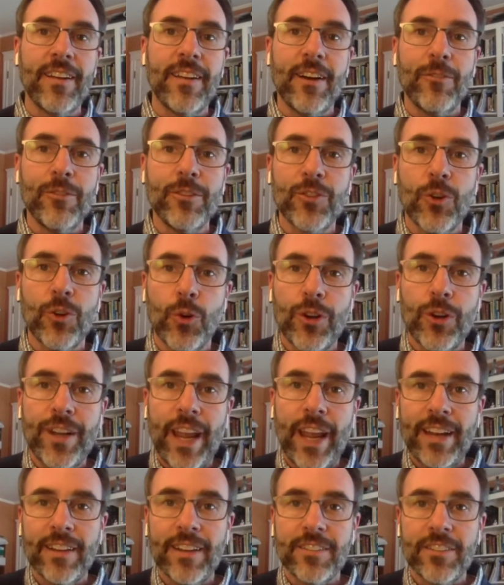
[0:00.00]
was
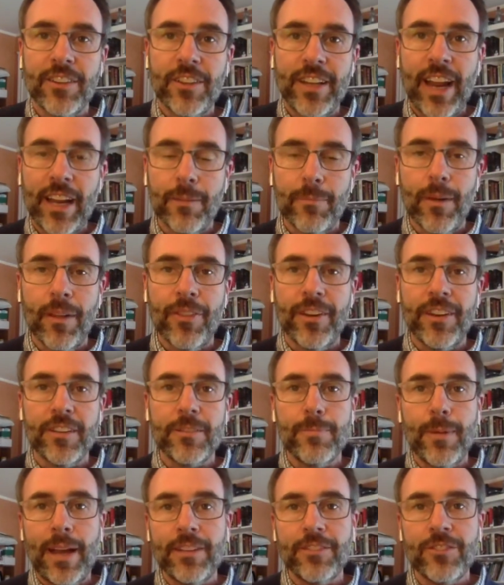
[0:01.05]
ordained as a United
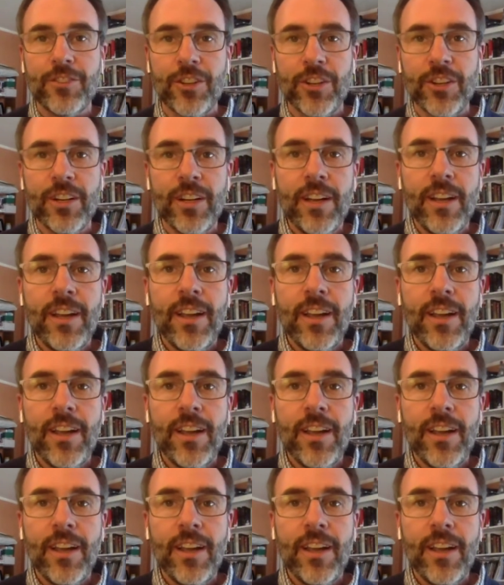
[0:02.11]
Methodist pastor.